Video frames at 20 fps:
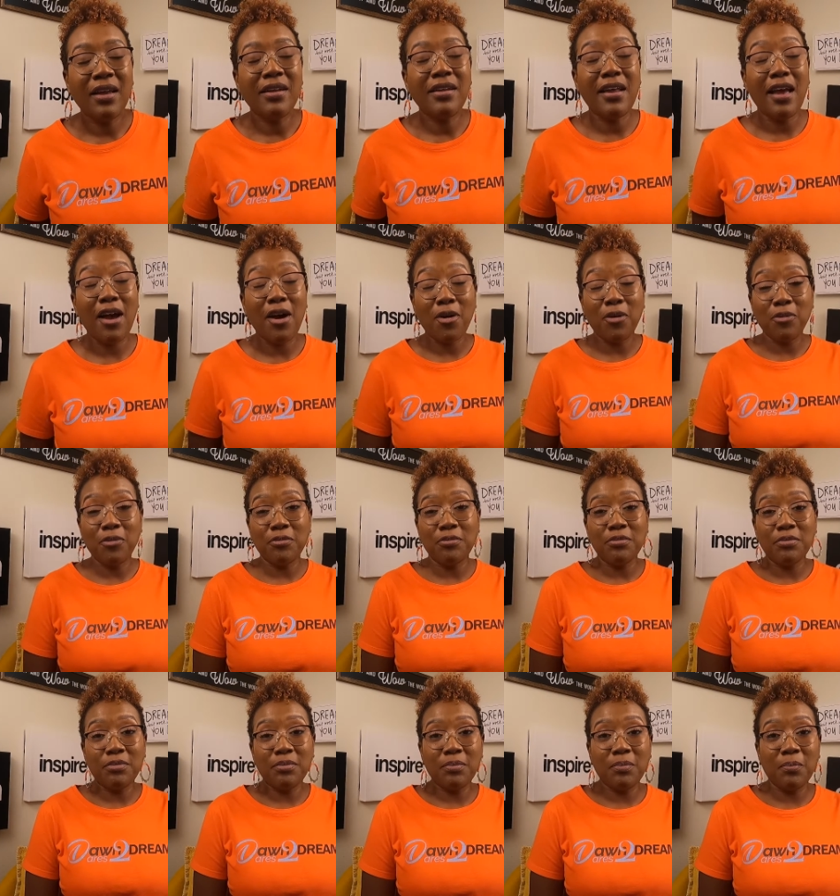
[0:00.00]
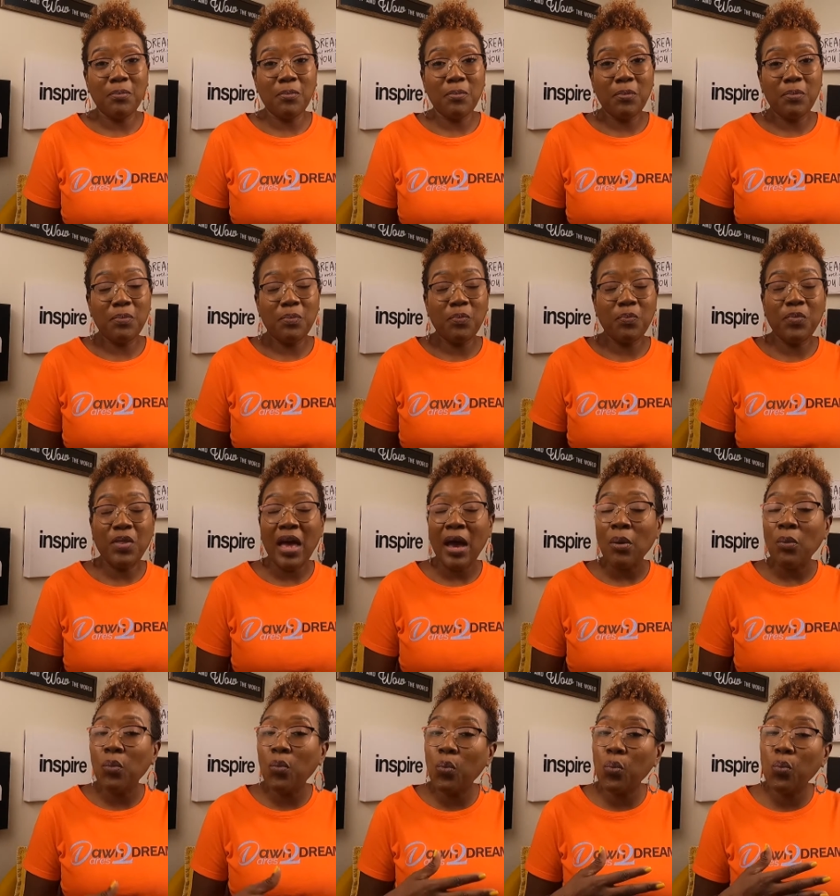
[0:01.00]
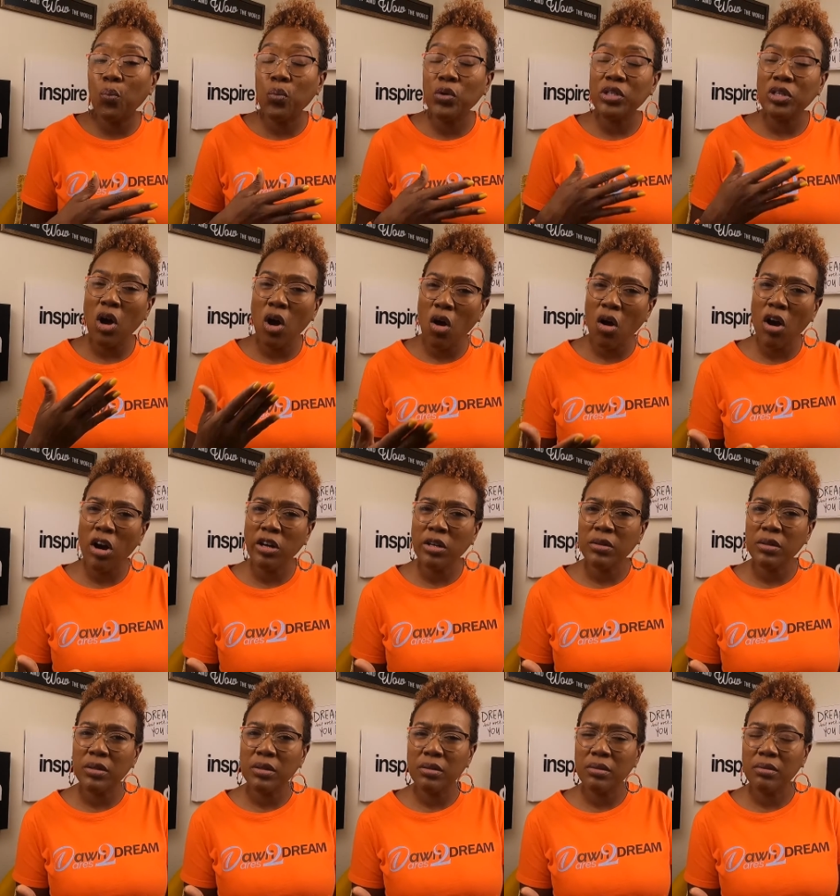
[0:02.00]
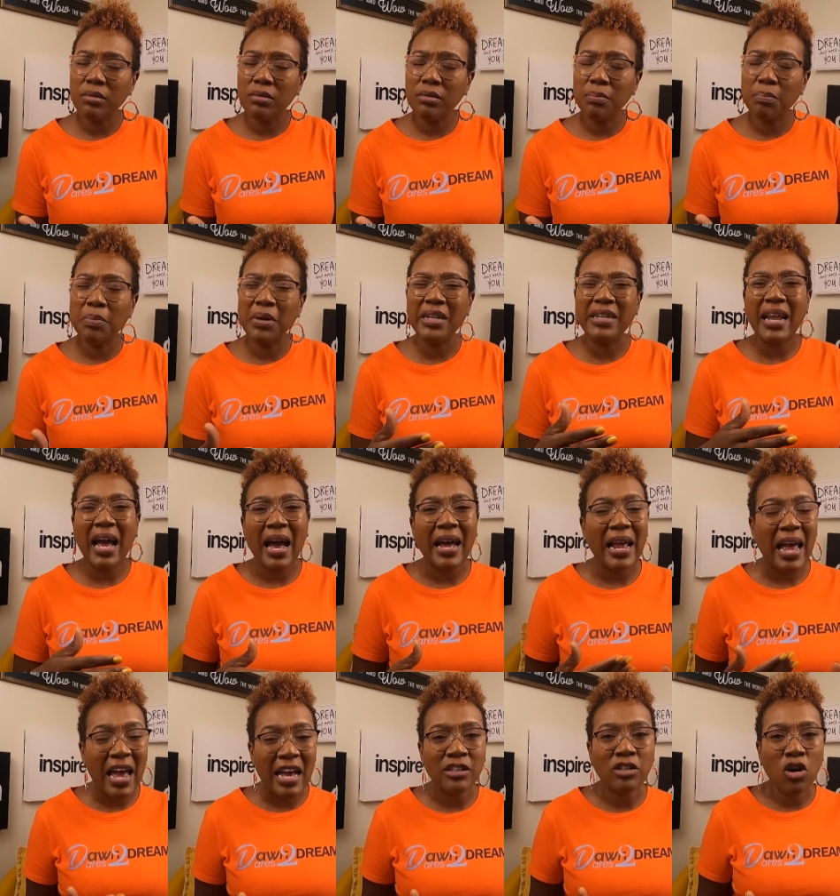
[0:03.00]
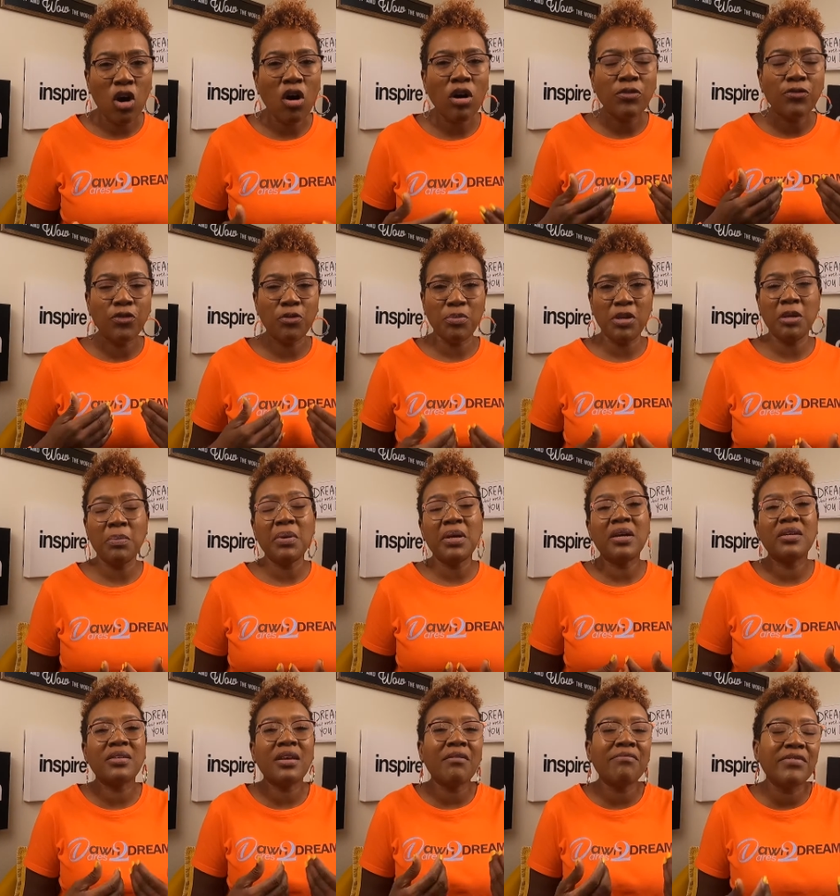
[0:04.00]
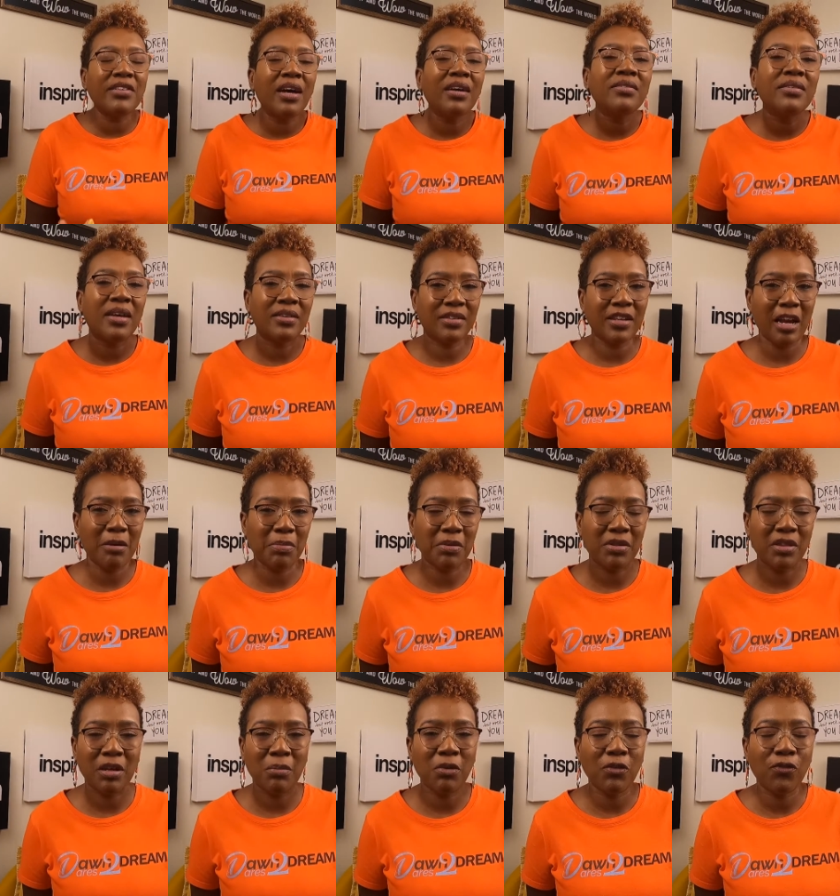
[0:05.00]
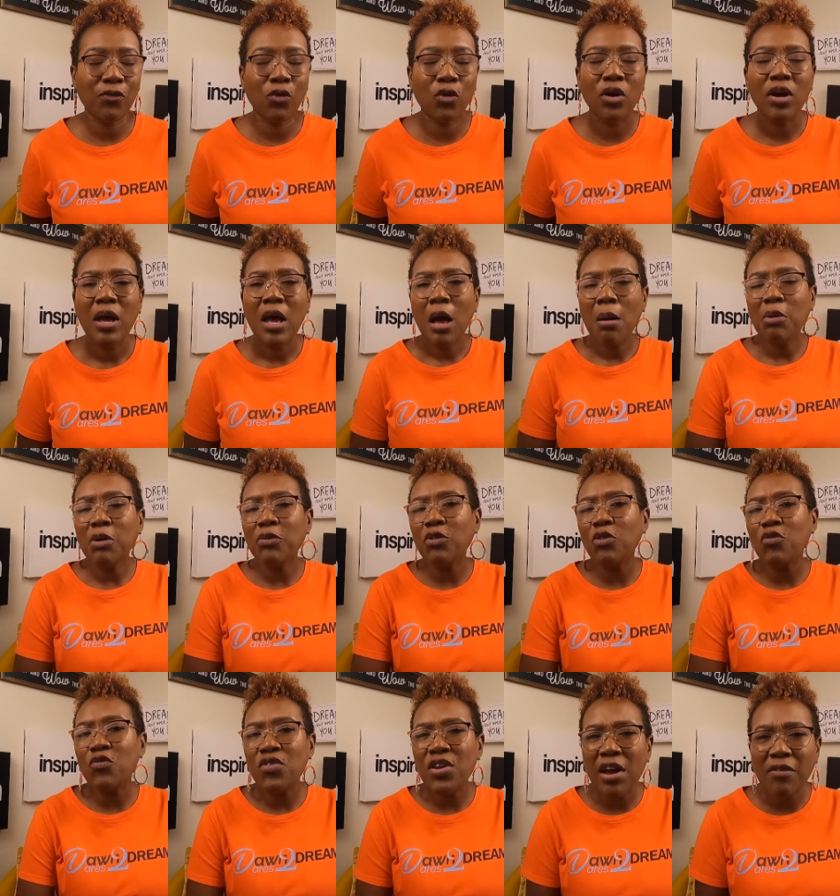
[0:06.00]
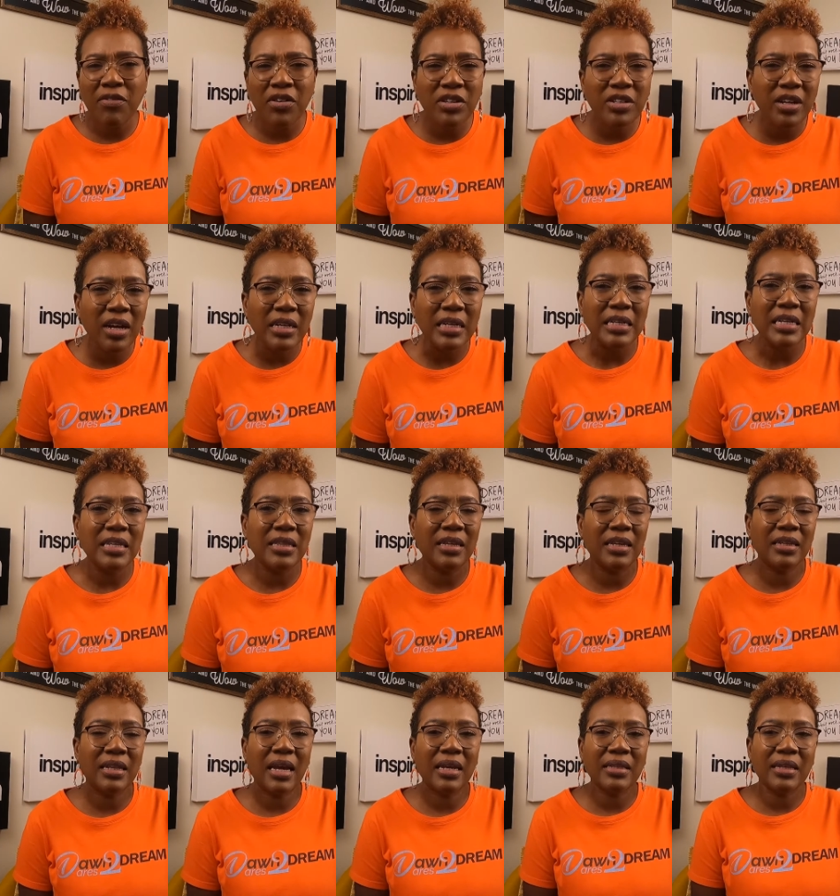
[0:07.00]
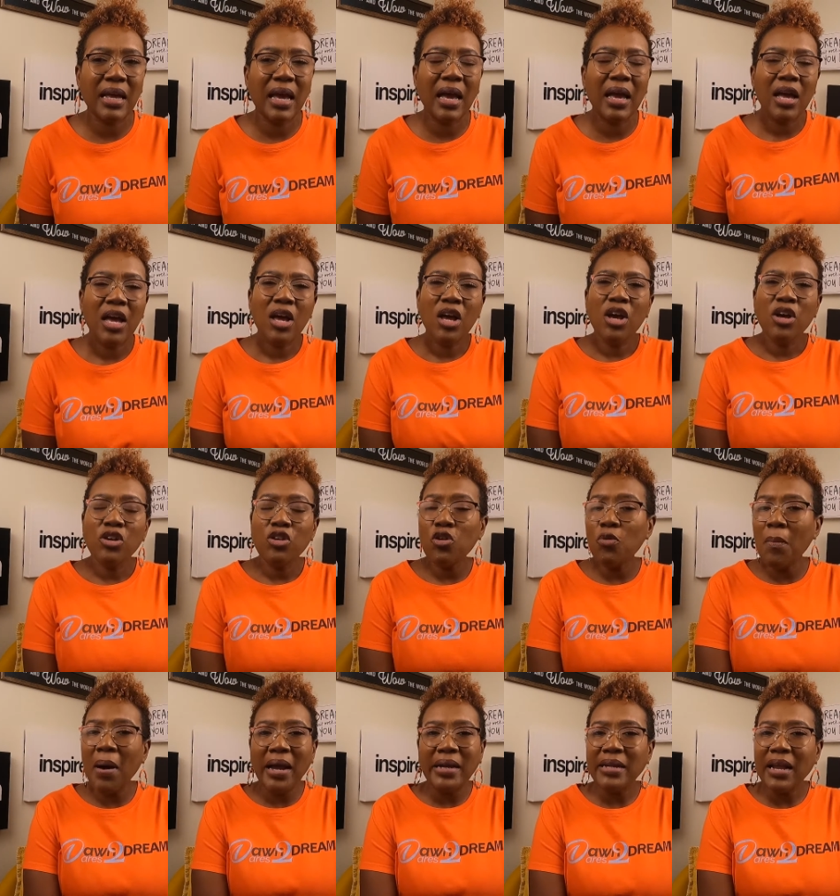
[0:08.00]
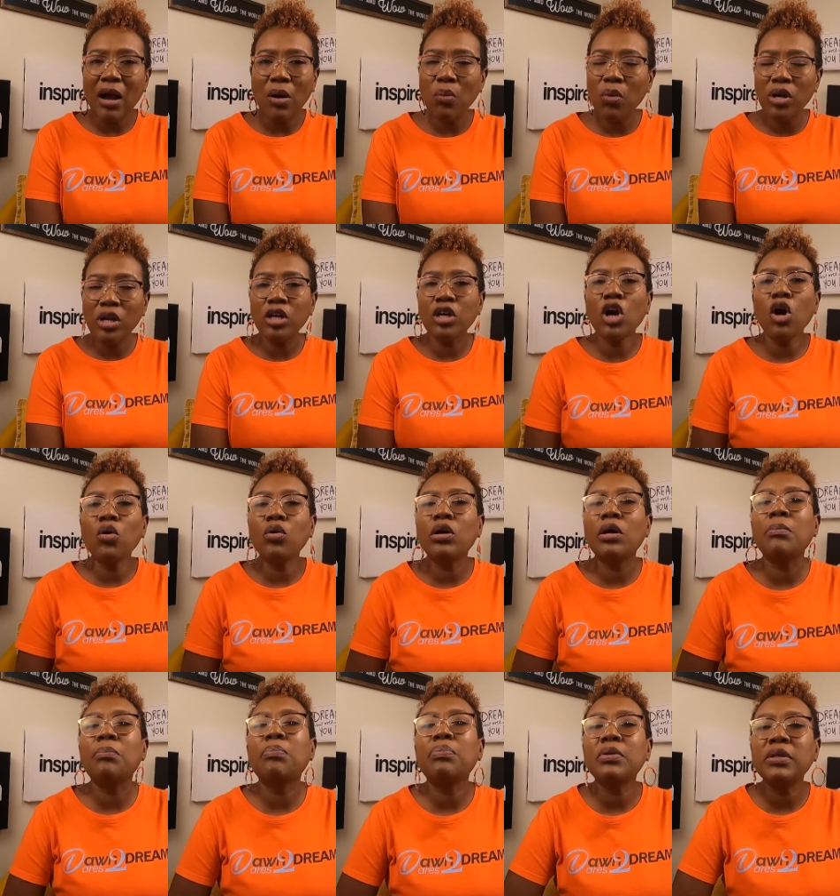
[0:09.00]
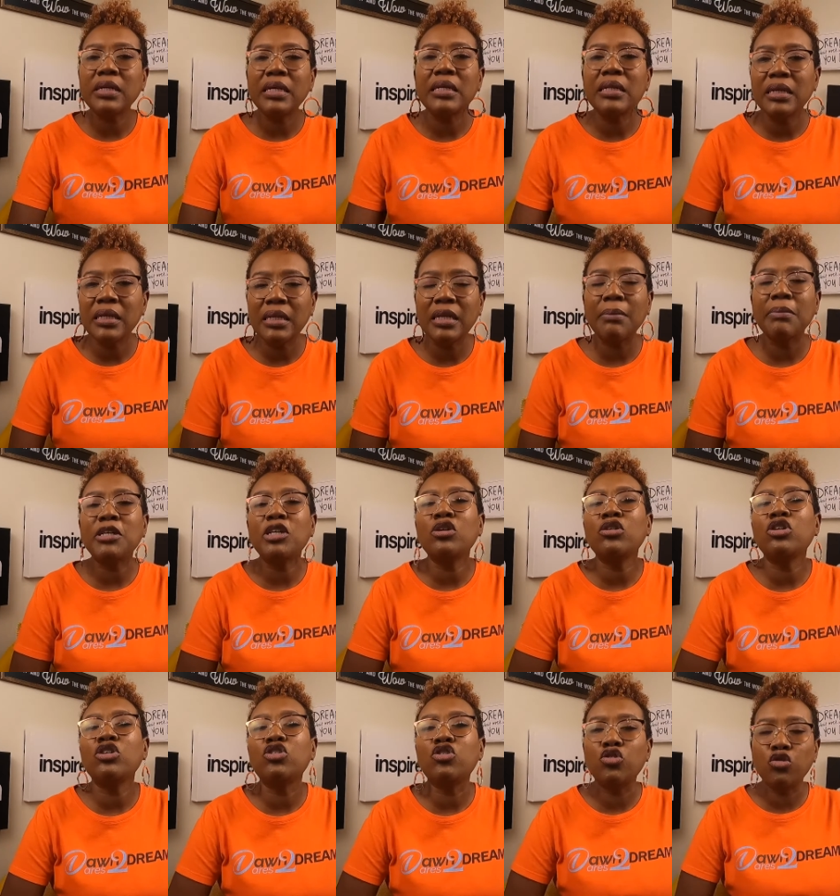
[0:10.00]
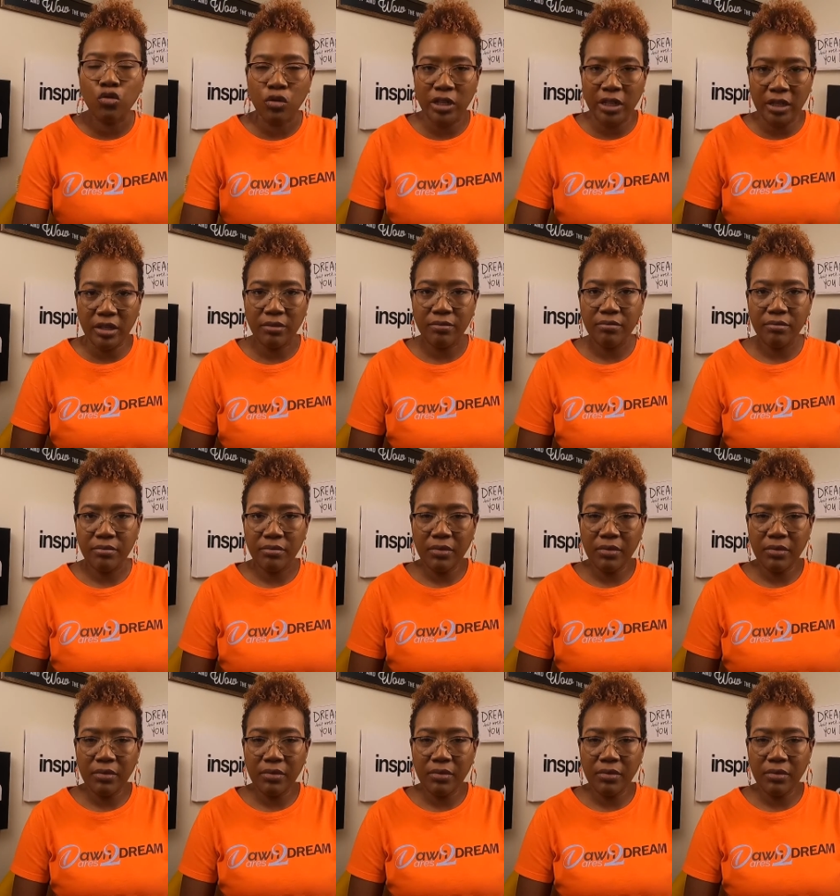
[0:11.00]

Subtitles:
Now, that was hard, but not as hard for me because I've done that type of thing before. But if you've never done anything like that, you might not want to go completely, going to drink.